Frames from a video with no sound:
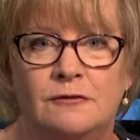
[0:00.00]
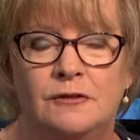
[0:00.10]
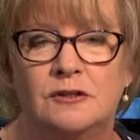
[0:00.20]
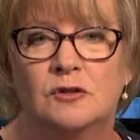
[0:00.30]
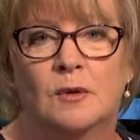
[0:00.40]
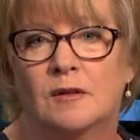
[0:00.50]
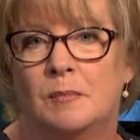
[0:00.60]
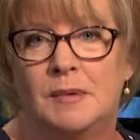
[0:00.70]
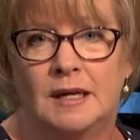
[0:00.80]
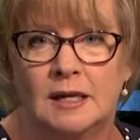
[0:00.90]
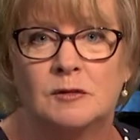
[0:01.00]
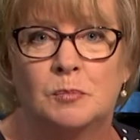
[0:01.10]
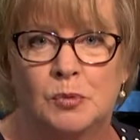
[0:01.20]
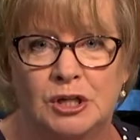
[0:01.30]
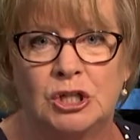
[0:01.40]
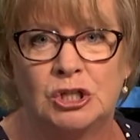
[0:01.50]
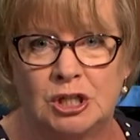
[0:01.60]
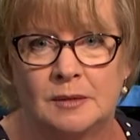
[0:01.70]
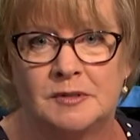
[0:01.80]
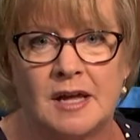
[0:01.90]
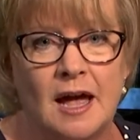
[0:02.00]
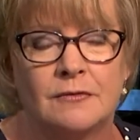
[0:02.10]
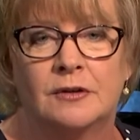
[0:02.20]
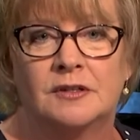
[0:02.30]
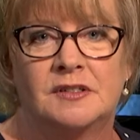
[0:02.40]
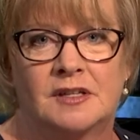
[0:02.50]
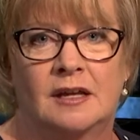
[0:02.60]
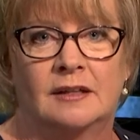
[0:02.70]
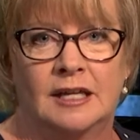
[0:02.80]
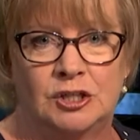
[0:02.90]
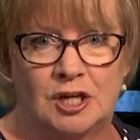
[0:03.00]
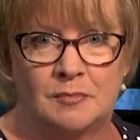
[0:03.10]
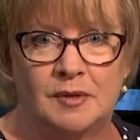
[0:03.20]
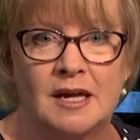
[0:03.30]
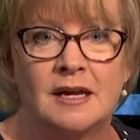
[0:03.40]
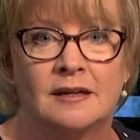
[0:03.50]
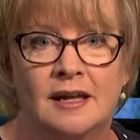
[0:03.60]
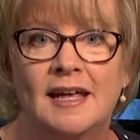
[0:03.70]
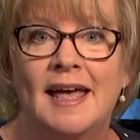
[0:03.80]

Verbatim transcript: and featured one of the biggest British ships ever to sail Lake Champlain